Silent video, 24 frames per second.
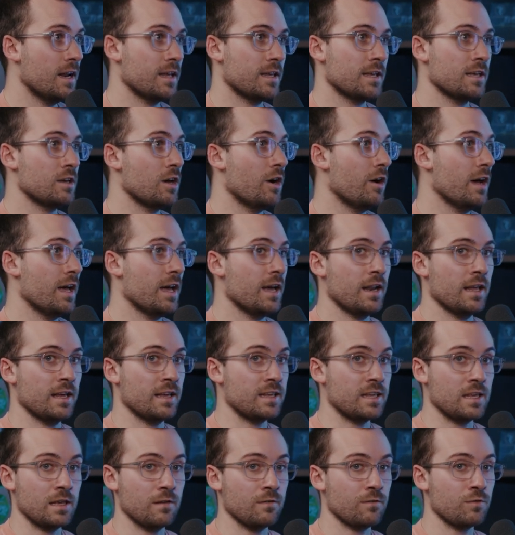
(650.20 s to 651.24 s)
Then it can go ahead
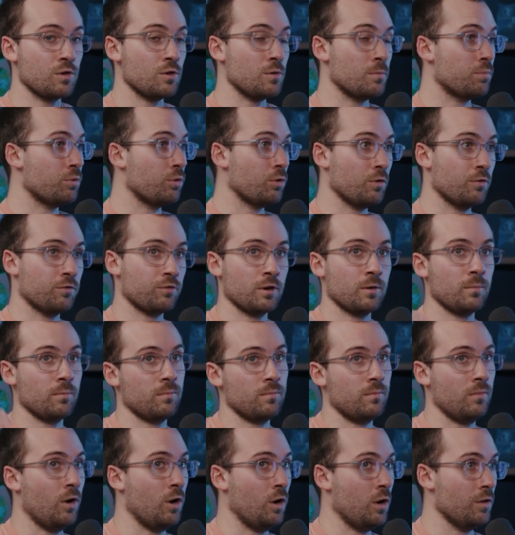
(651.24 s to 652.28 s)
and pull
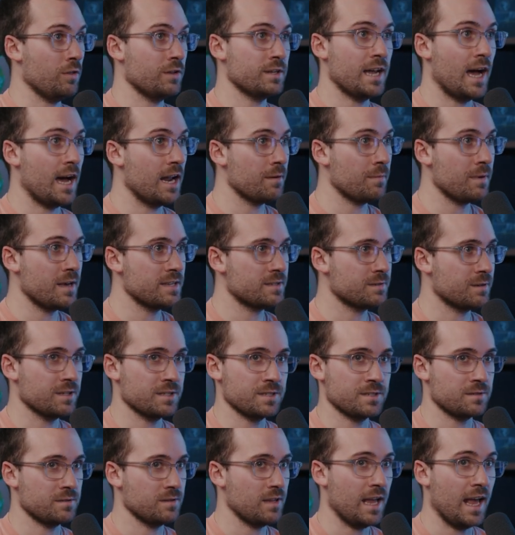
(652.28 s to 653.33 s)
from all the database
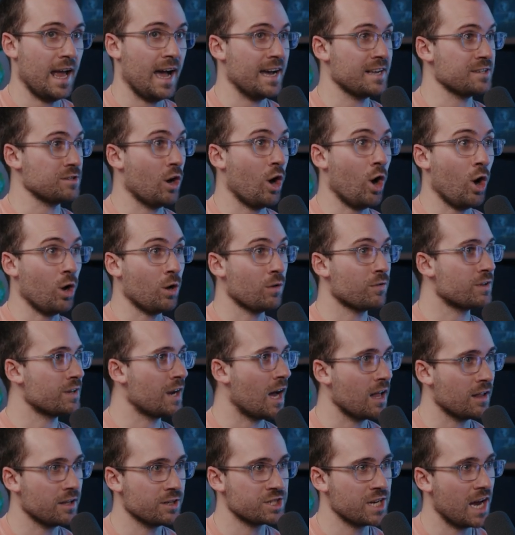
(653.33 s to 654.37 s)
because it has all the
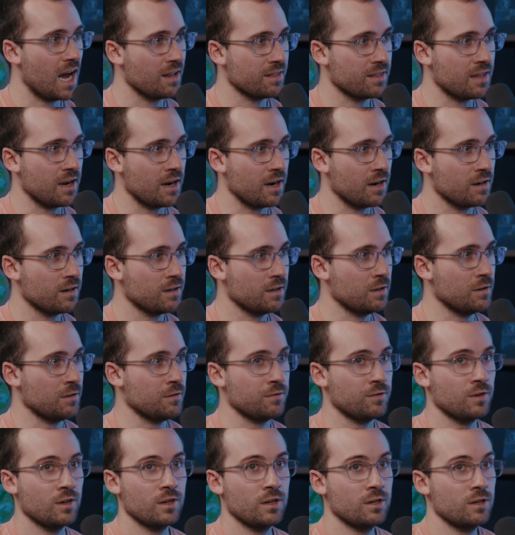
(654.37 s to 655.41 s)
knowledge out there
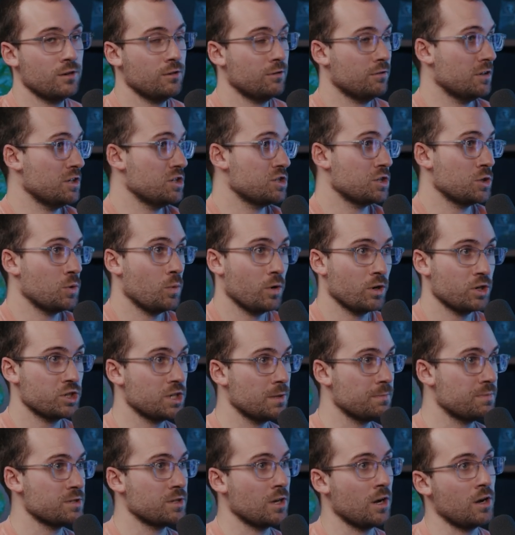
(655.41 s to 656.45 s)
of Christian
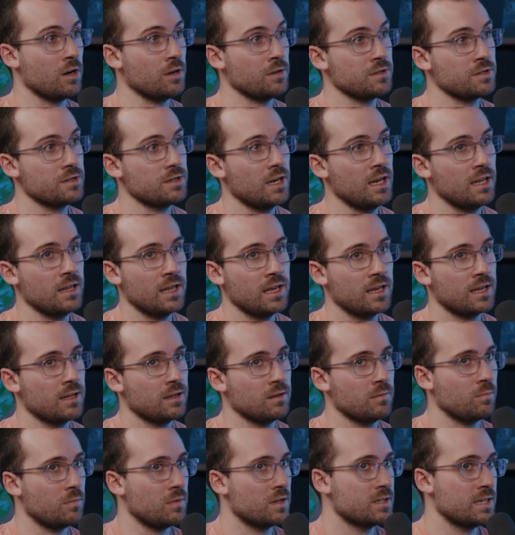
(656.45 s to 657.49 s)
worship songs. And they
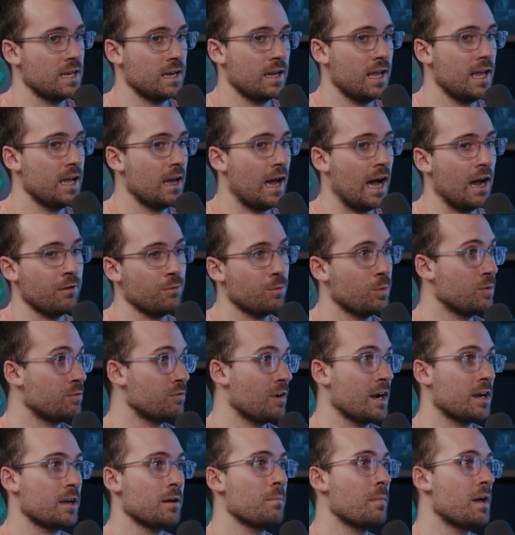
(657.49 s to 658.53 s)
can say, hey, I would
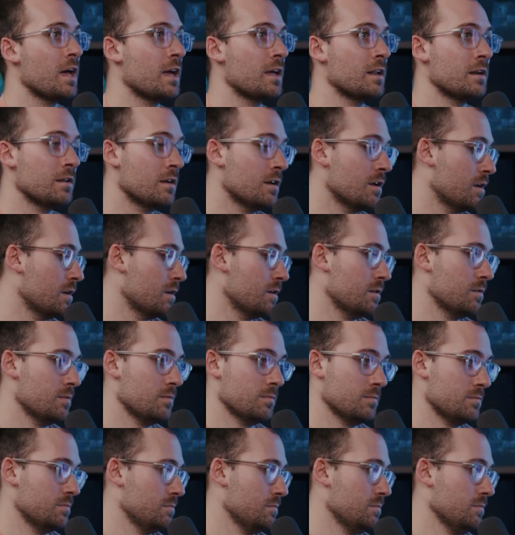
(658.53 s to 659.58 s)
recommend
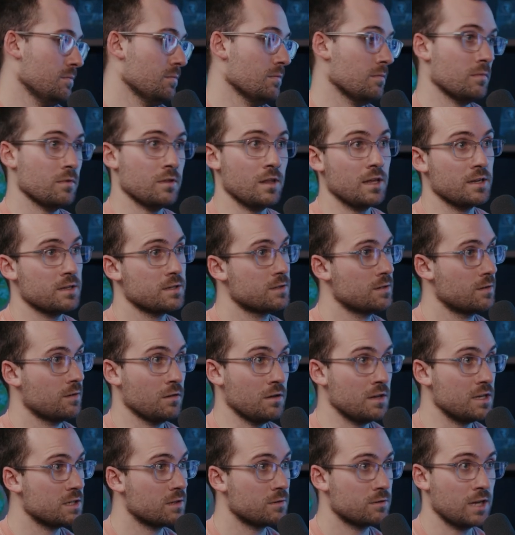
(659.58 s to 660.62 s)

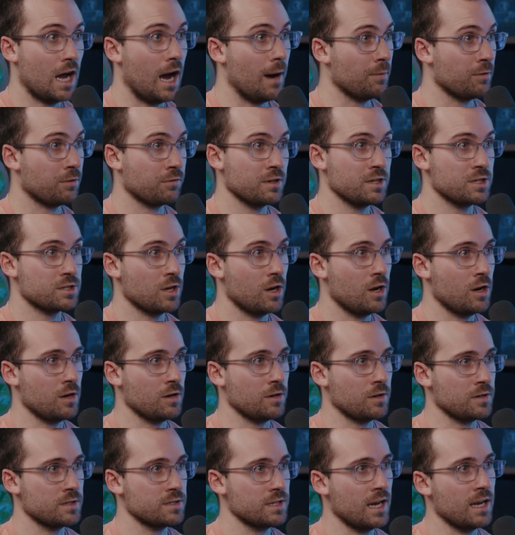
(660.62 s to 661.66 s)
these top 3
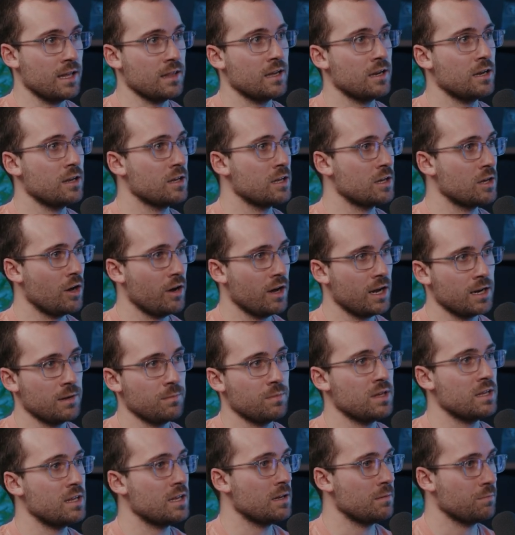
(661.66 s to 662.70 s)
songs. And then you can go ahead
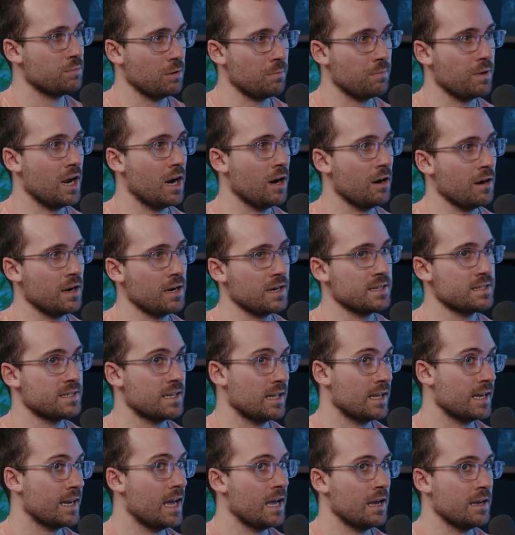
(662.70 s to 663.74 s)
and begin preparing and
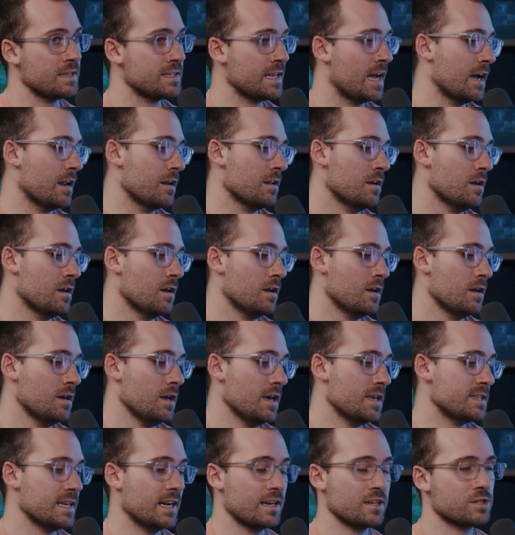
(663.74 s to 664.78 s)
say like, hey, is that
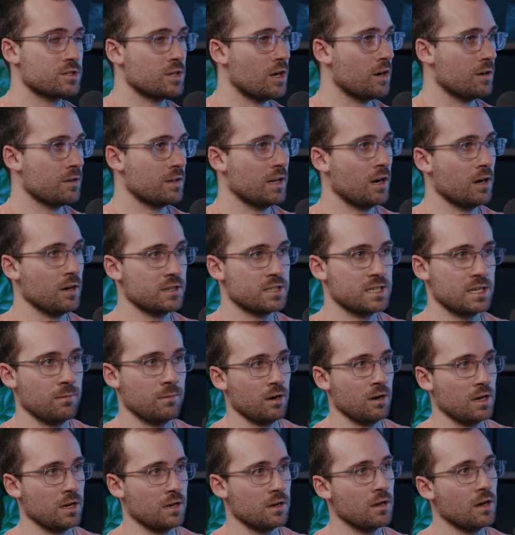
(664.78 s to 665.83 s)
a song that our
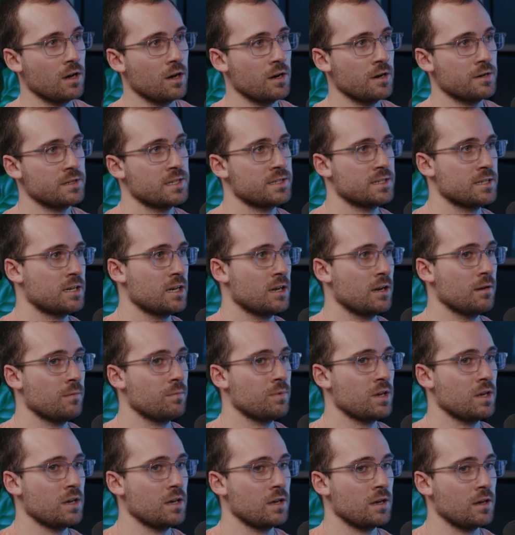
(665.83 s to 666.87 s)
already knows? Is it going to
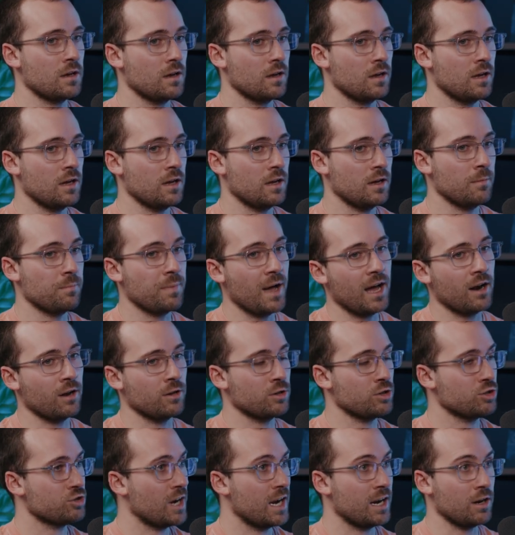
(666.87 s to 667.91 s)
be a
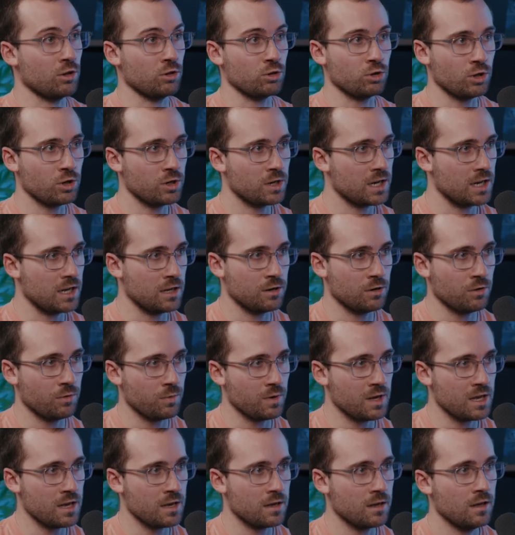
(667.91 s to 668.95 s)
battle to try to learn it in a
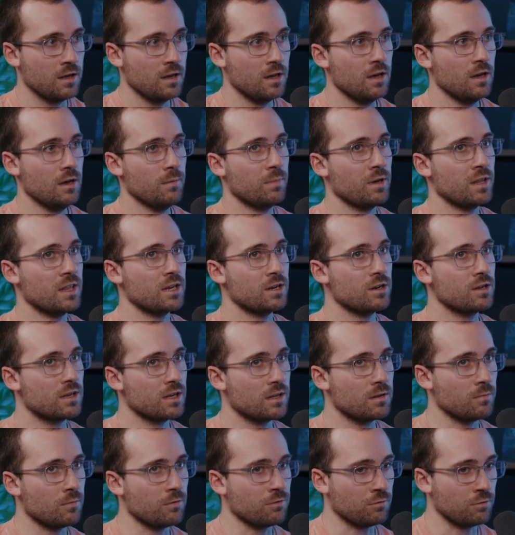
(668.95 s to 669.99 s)
week? But then you
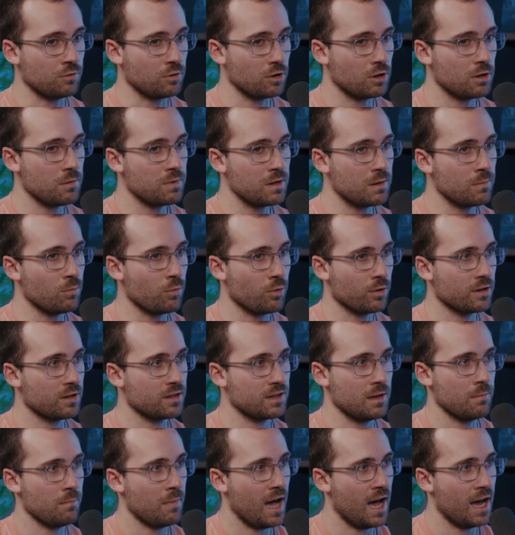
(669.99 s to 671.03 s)
can really be more
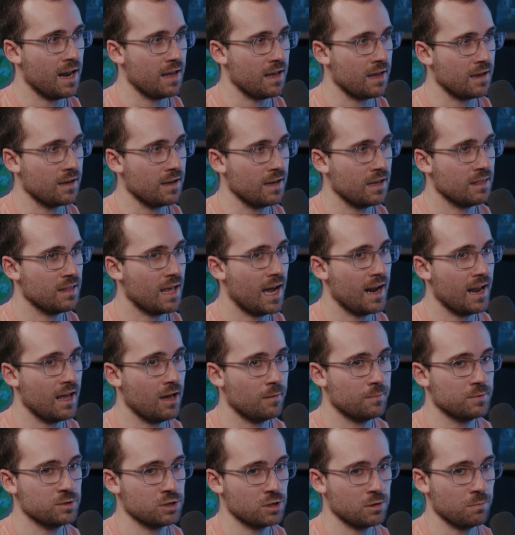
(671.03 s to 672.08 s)
thematic, and that
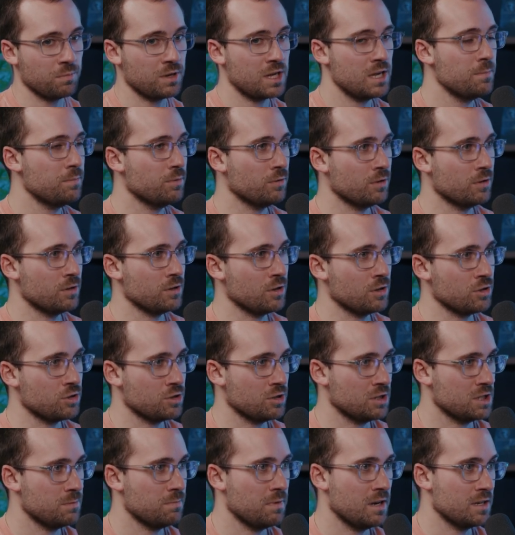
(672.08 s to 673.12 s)
helps your people in your
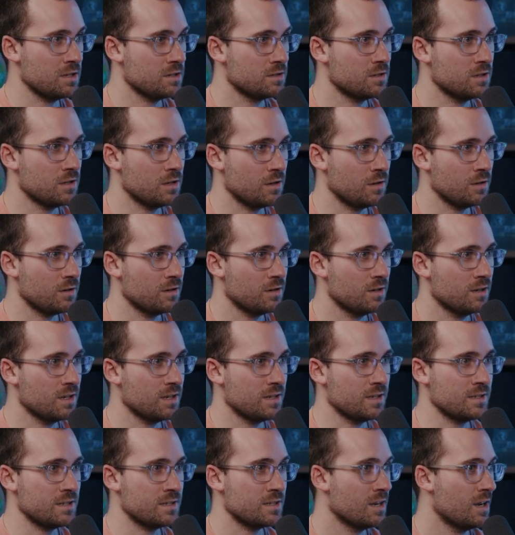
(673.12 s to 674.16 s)
church space too.
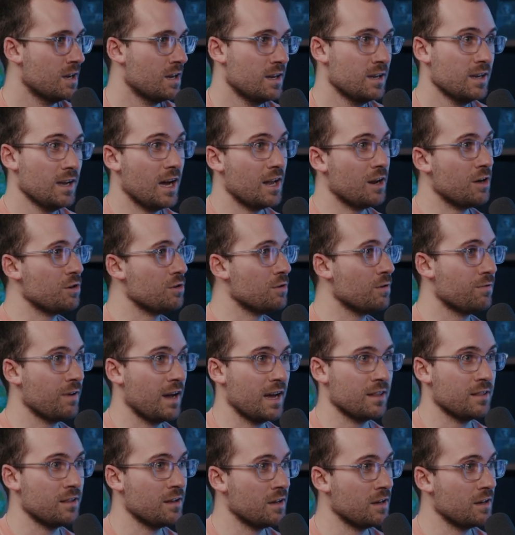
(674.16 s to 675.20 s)
Because I know you've
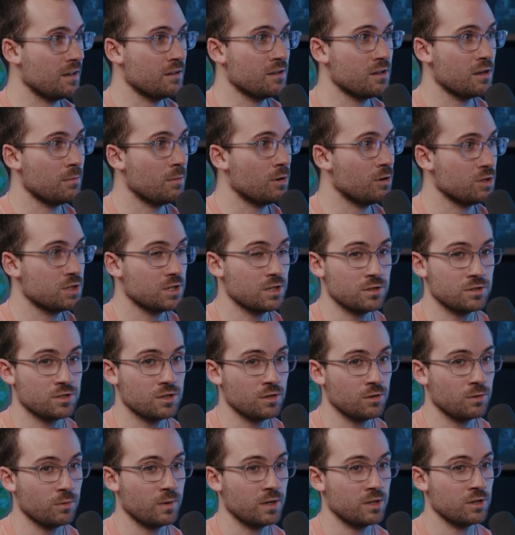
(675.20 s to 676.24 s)
had the emotion
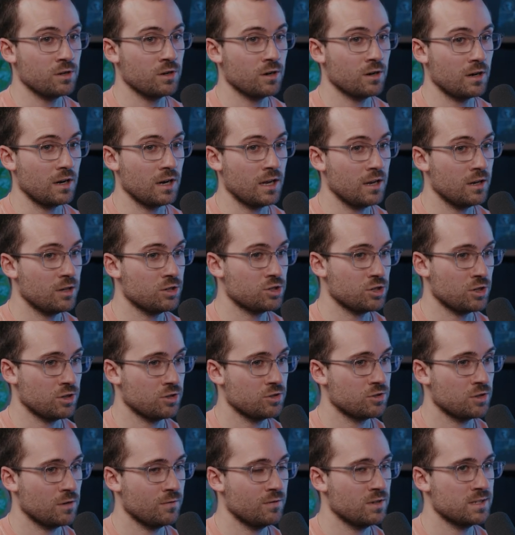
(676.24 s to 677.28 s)
too. When you're in a church
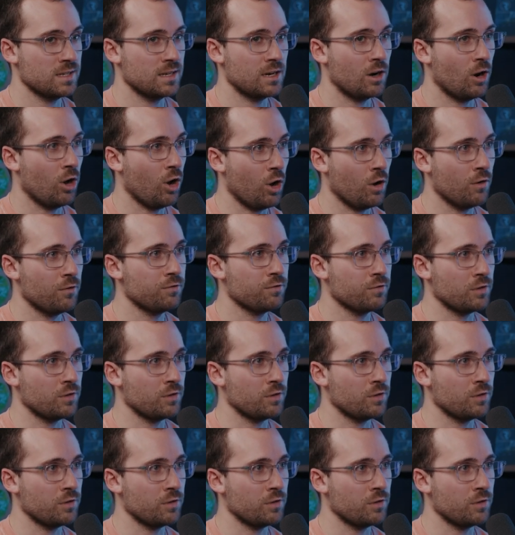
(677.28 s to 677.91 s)
service and it all